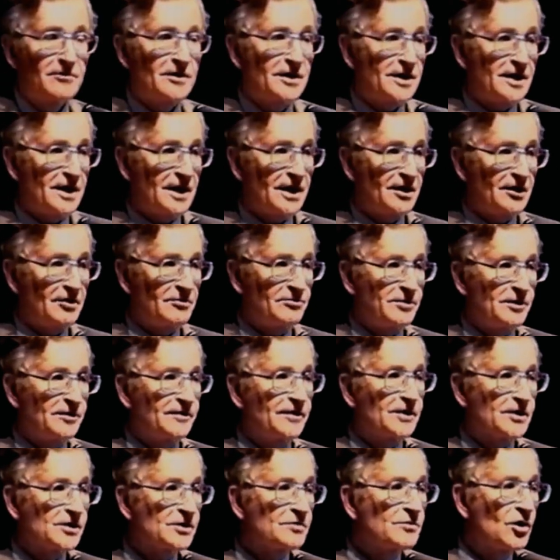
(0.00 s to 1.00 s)
with the help
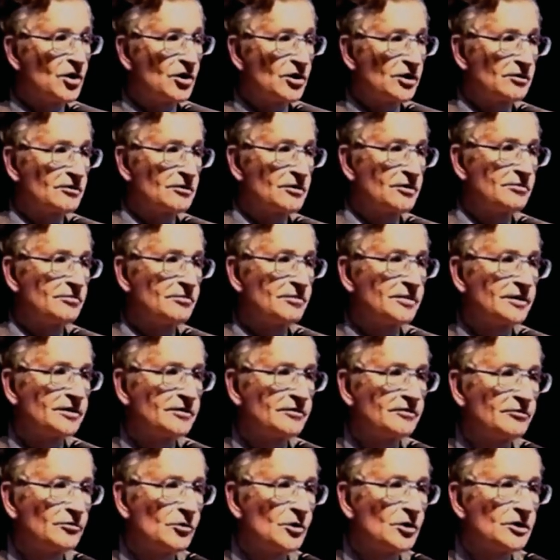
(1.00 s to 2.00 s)
of a small group
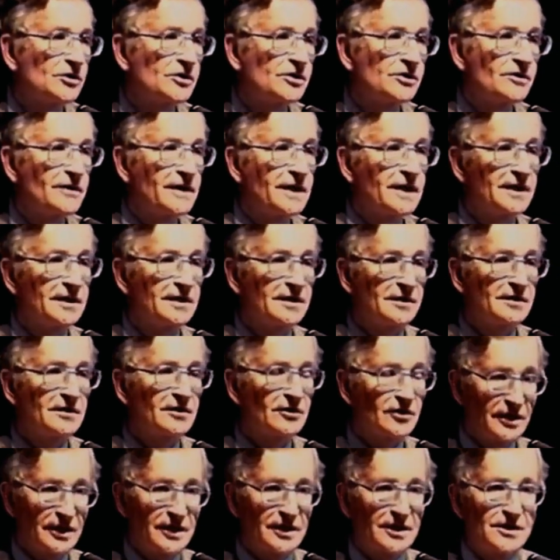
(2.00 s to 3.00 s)
of Wall Street
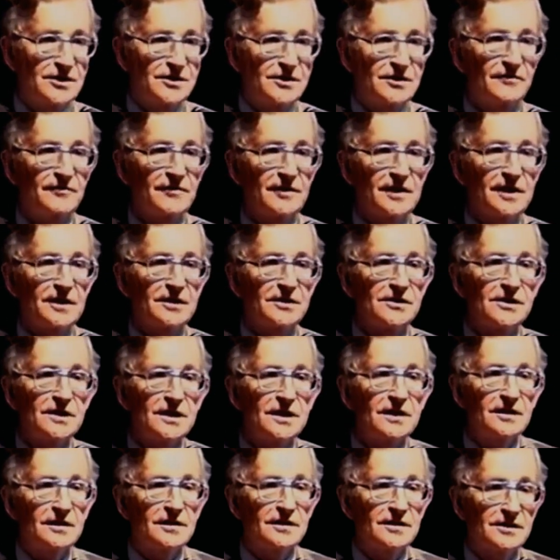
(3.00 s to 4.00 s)
lawyers and
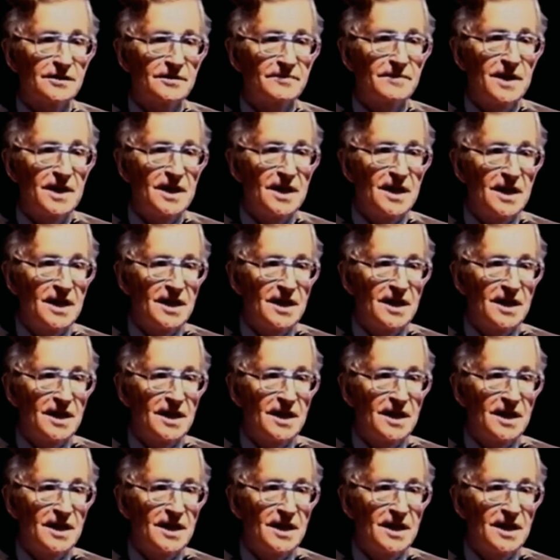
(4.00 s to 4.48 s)
financiers.